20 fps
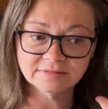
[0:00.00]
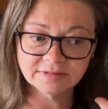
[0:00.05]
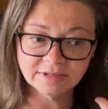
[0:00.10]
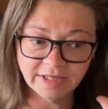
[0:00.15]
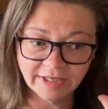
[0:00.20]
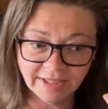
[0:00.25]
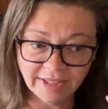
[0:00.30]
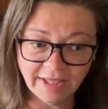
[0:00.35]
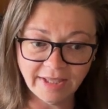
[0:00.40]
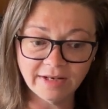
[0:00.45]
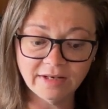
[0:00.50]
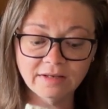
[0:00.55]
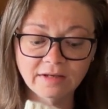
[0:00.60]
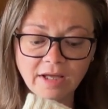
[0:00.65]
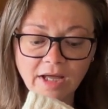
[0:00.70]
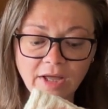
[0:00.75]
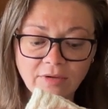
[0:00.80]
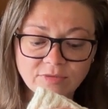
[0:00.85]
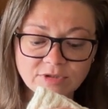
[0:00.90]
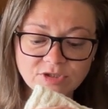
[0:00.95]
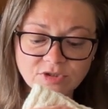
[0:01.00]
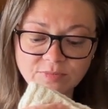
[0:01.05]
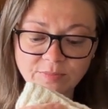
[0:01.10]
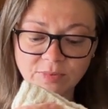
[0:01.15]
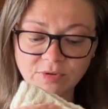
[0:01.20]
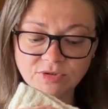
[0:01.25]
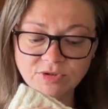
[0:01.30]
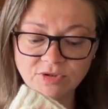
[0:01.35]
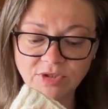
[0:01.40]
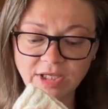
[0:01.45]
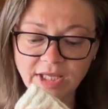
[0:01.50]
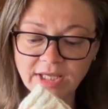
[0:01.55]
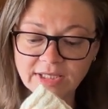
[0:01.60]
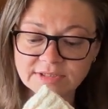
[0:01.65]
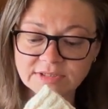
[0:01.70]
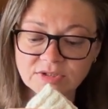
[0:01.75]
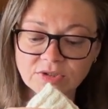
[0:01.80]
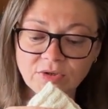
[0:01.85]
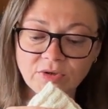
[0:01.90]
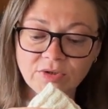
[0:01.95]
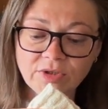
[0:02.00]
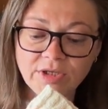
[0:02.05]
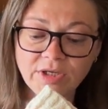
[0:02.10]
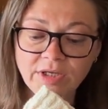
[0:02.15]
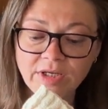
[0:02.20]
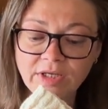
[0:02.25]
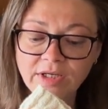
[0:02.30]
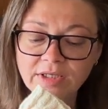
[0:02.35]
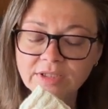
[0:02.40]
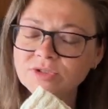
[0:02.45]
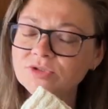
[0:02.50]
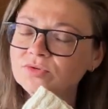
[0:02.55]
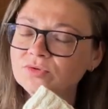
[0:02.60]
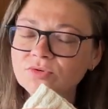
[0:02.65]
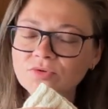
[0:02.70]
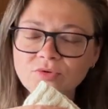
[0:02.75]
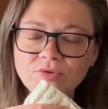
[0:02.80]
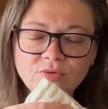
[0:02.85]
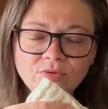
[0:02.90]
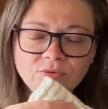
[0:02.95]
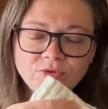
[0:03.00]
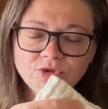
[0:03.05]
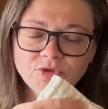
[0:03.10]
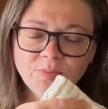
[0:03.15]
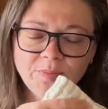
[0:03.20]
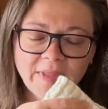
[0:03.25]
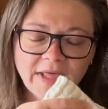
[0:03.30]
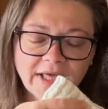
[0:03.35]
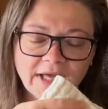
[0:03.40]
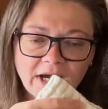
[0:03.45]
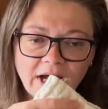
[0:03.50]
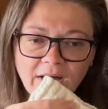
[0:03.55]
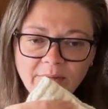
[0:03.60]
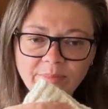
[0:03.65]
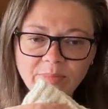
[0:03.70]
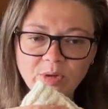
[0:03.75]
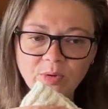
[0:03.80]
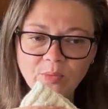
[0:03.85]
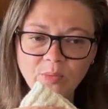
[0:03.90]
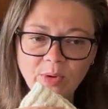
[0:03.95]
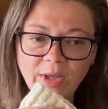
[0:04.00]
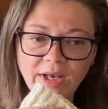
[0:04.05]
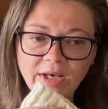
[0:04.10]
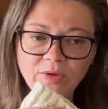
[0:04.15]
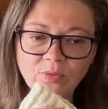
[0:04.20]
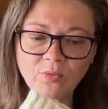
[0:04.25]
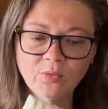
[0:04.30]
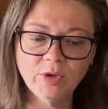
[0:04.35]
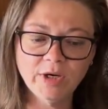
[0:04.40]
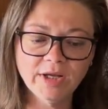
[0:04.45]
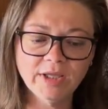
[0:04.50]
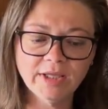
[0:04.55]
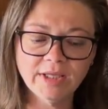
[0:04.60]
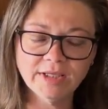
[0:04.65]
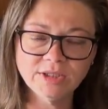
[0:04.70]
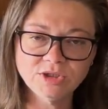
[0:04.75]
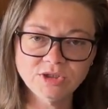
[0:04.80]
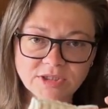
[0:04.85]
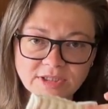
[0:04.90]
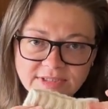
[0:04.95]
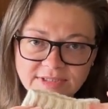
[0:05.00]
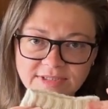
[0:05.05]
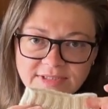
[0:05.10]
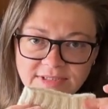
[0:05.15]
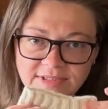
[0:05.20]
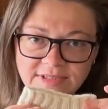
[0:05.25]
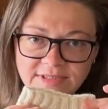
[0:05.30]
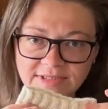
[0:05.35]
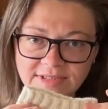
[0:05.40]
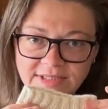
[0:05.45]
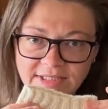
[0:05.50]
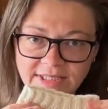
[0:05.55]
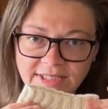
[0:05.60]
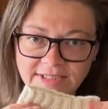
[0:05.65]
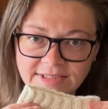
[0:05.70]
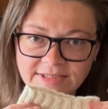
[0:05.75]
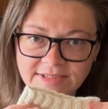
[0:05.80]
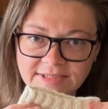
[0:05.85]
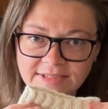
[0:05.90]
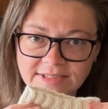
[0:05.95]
again, I was supposed to cast on to pick up when working just this